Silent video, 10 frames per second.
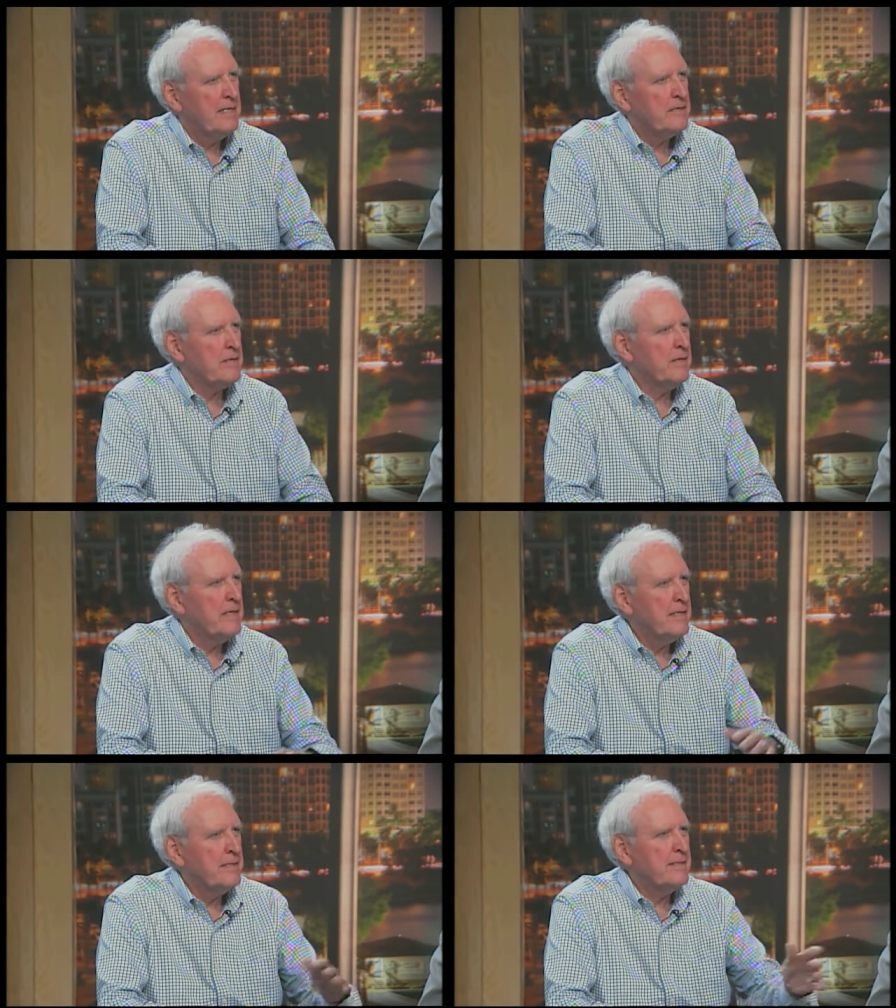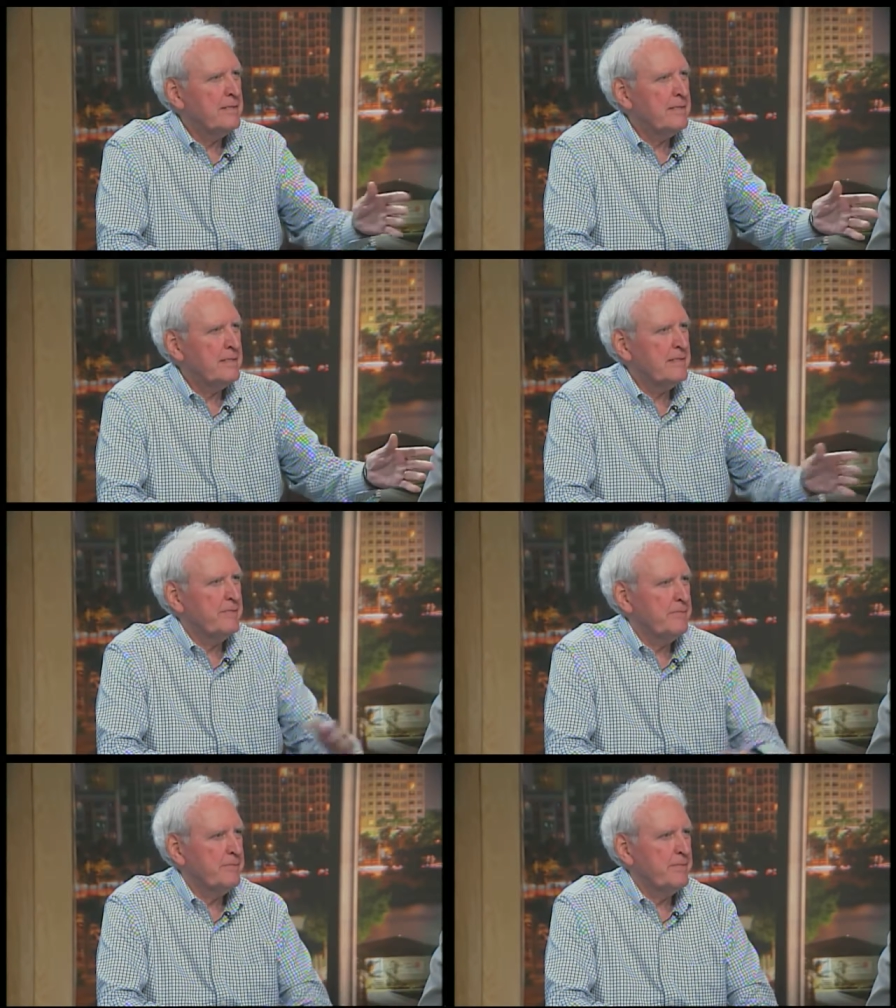So the, this,
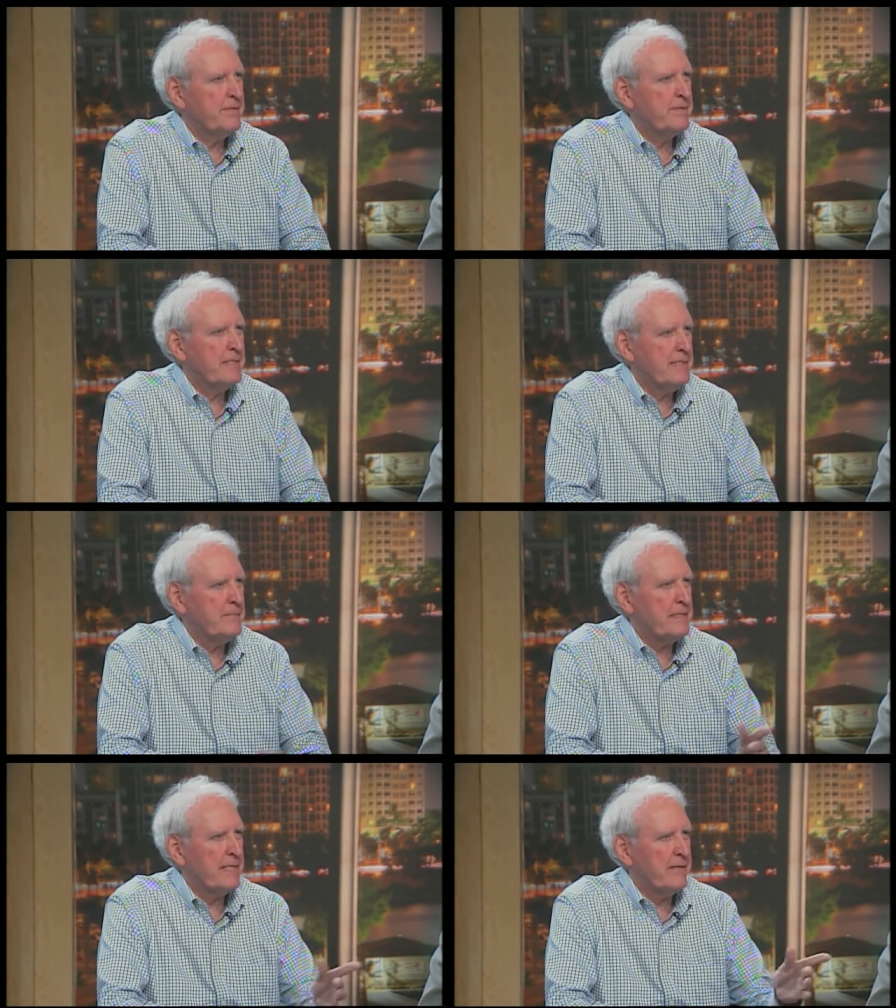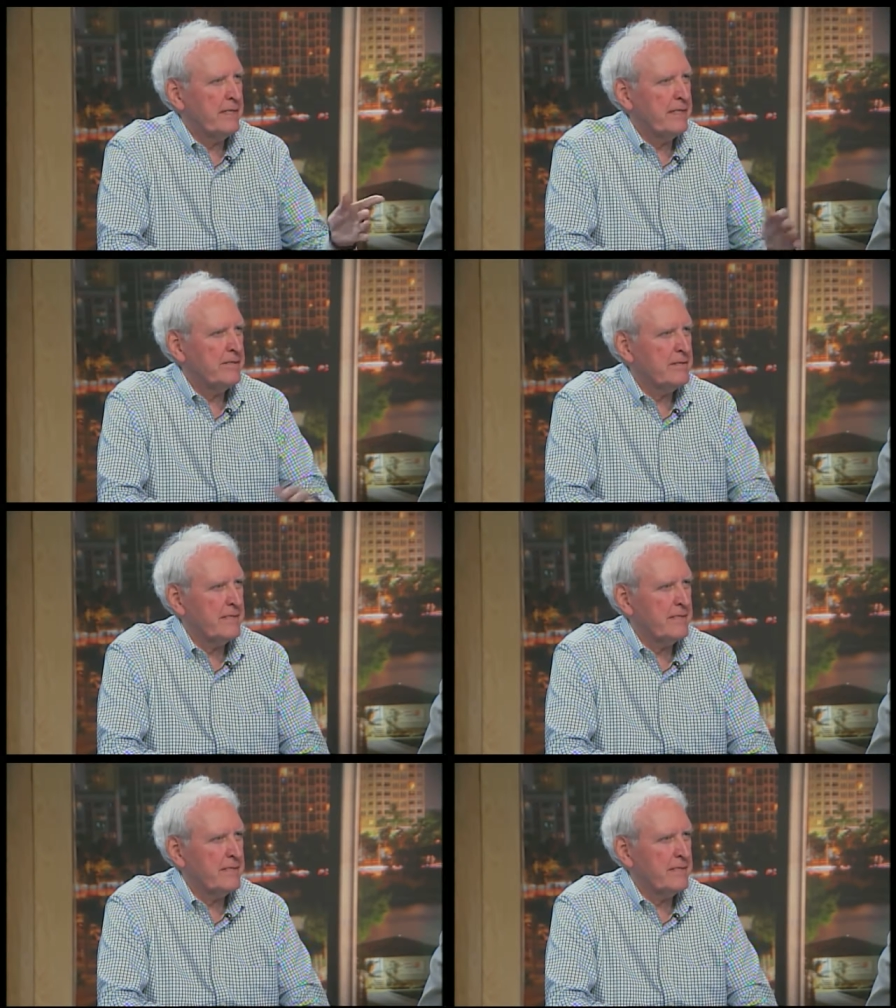the cemetery here in